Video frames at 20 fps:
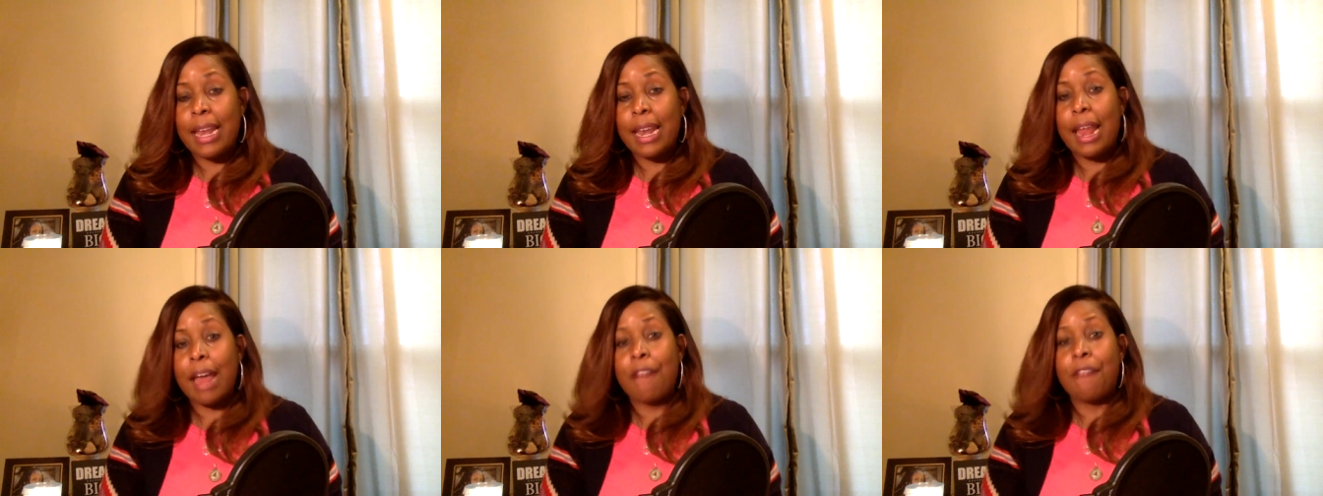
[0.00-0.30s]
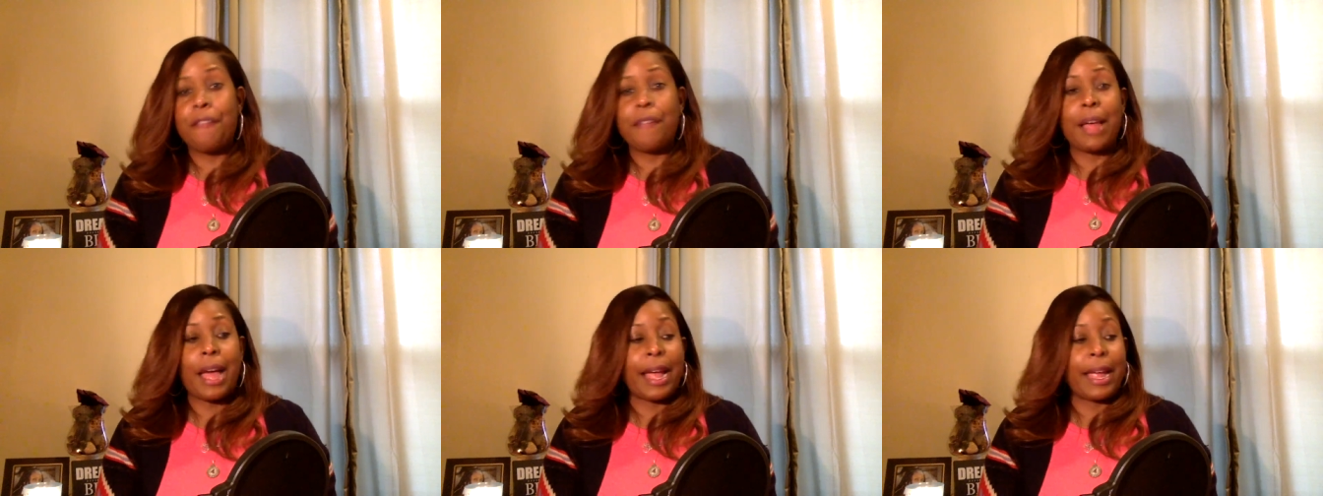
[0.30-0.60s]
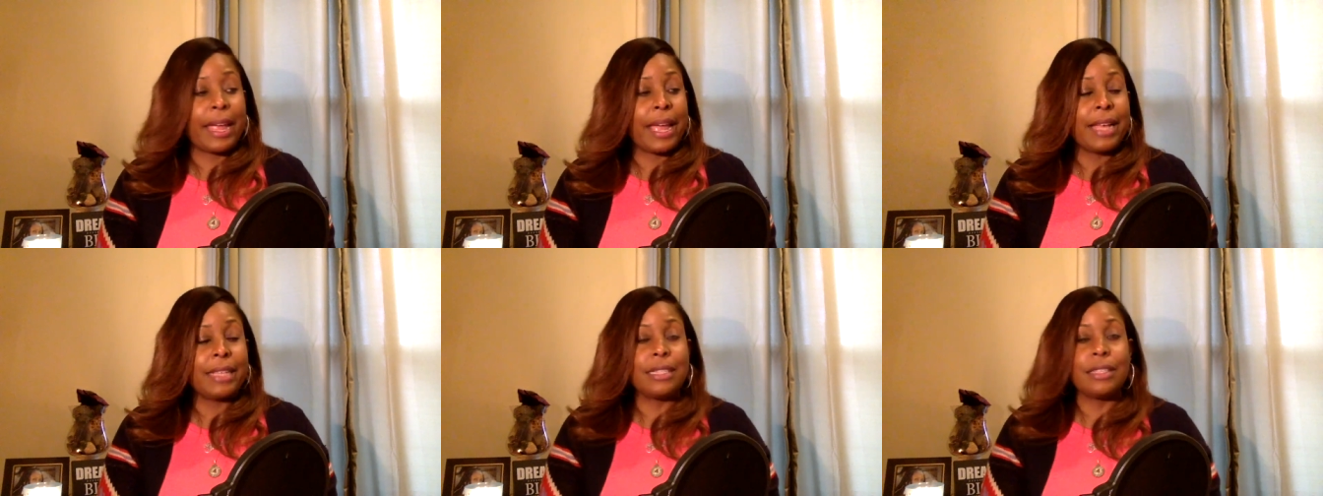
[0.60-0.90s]
And I
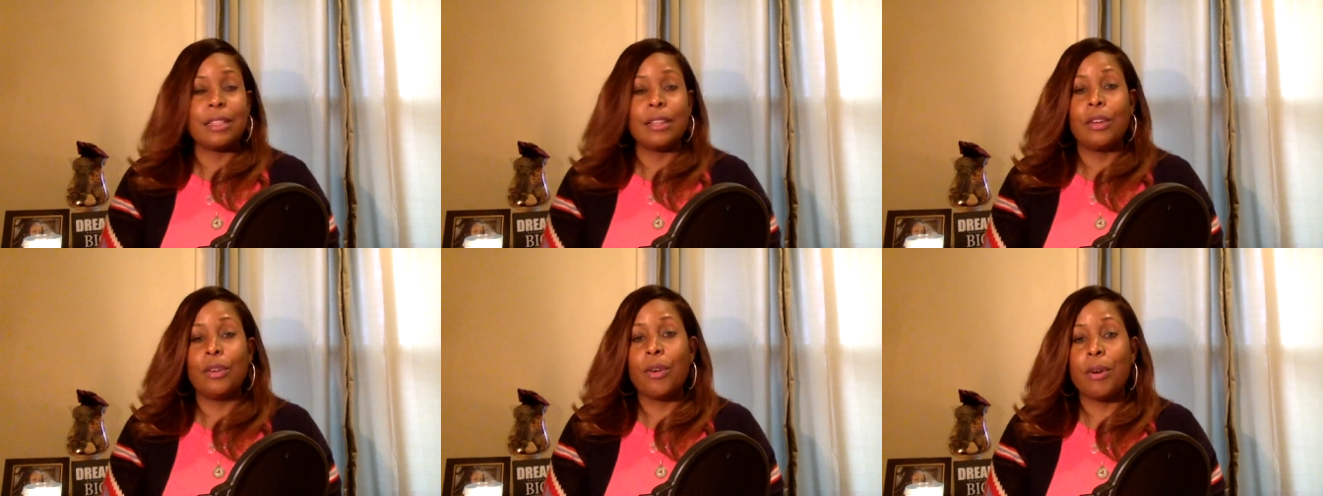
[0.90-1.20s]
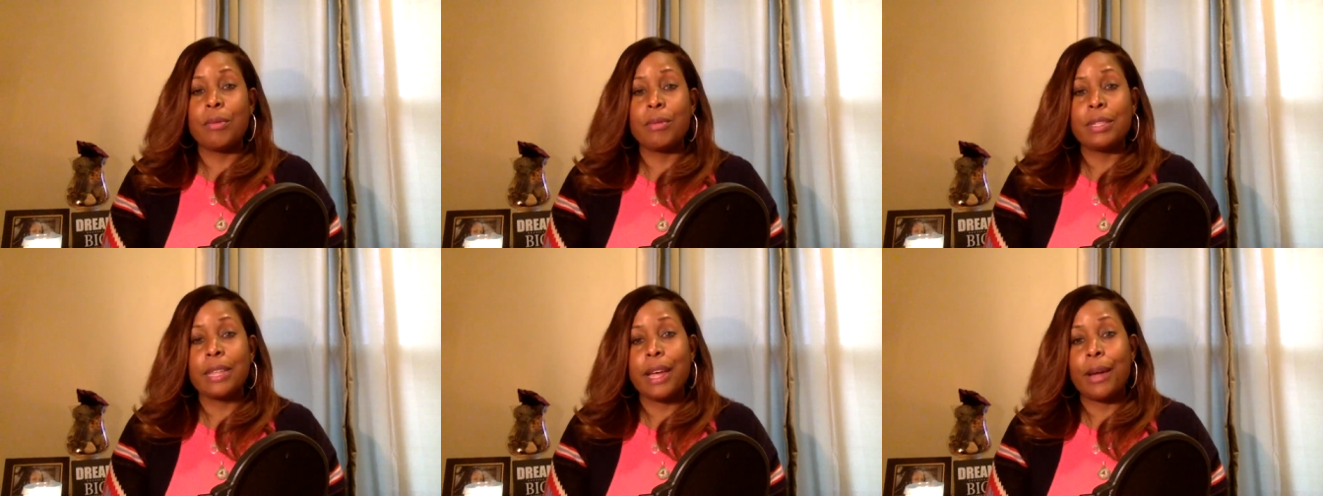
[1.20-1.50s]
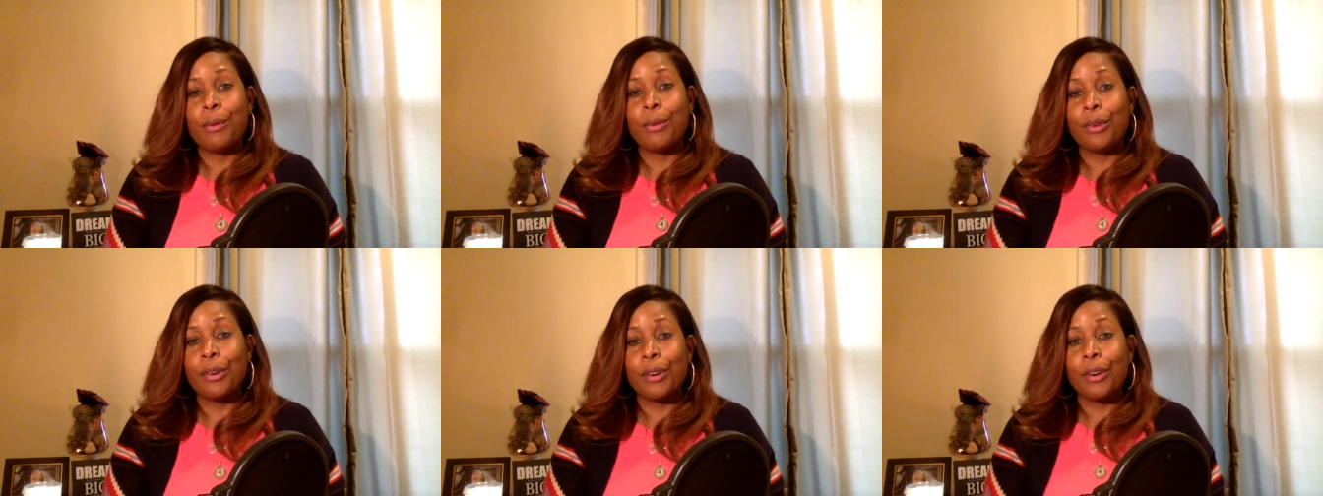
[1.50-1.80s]
guess the Lord was
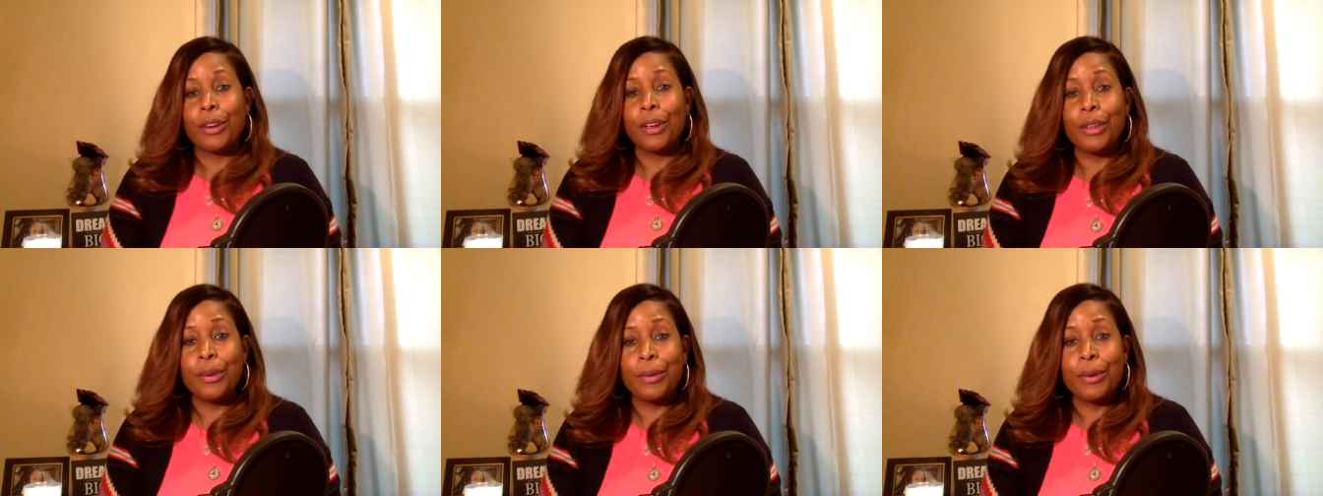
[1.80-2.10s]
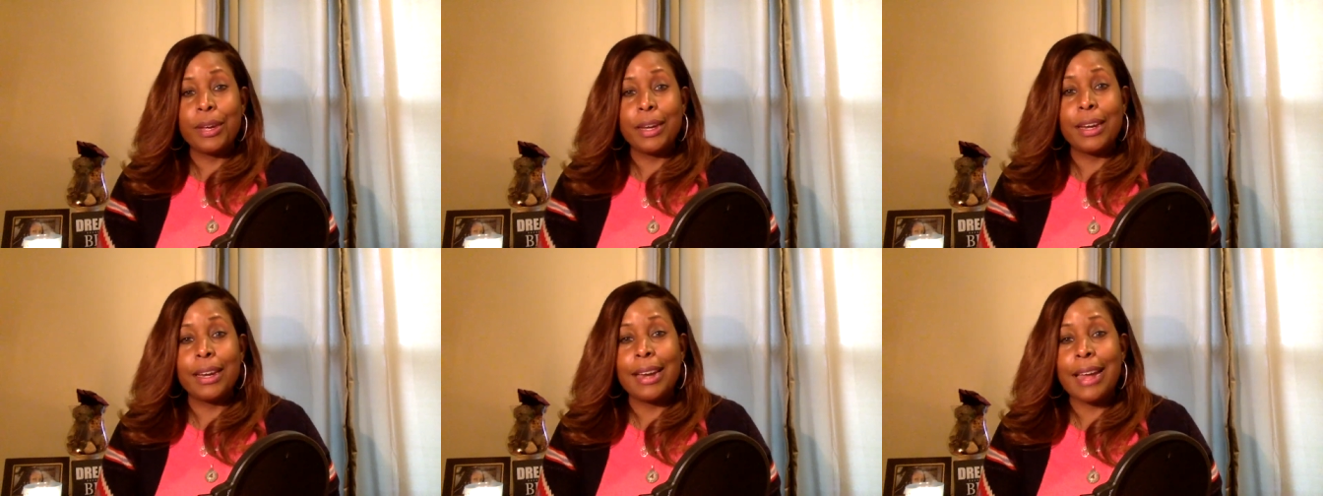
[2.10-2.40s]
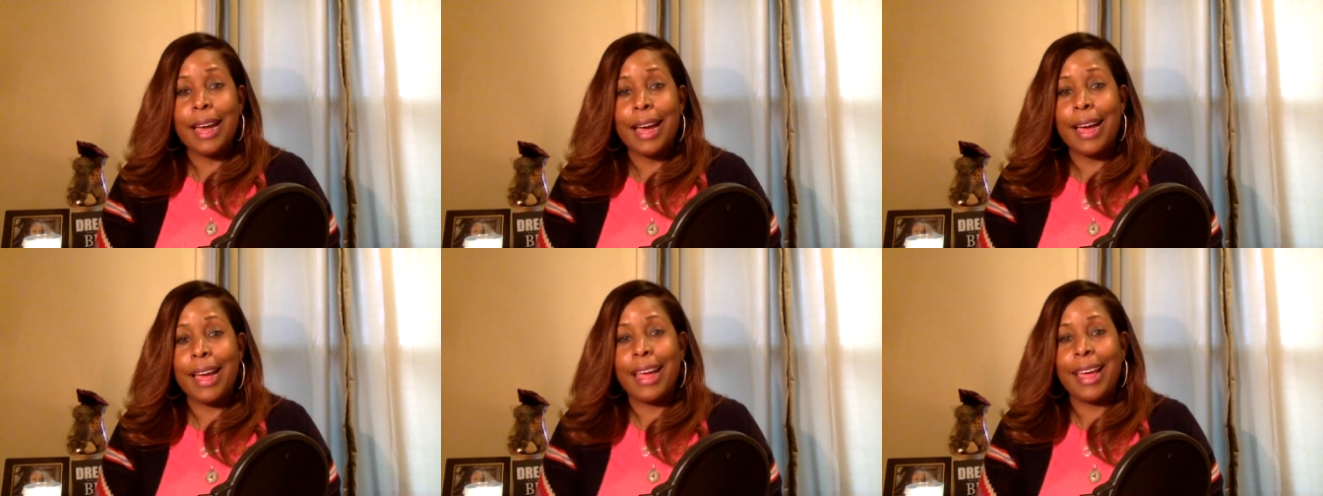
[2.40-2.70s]
like, well, girl, you in it
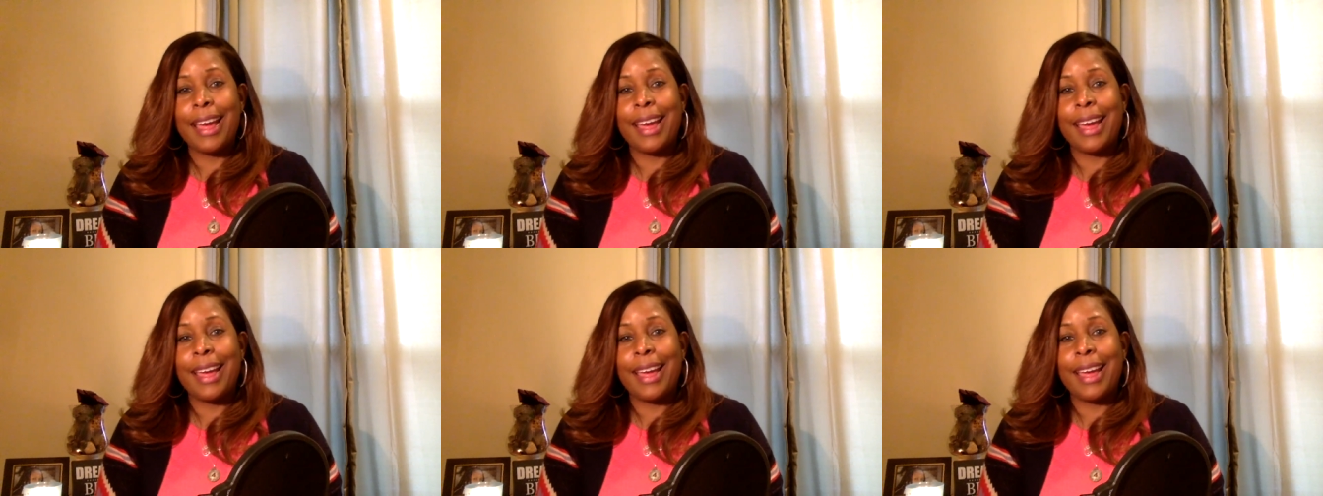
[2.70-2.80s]
now.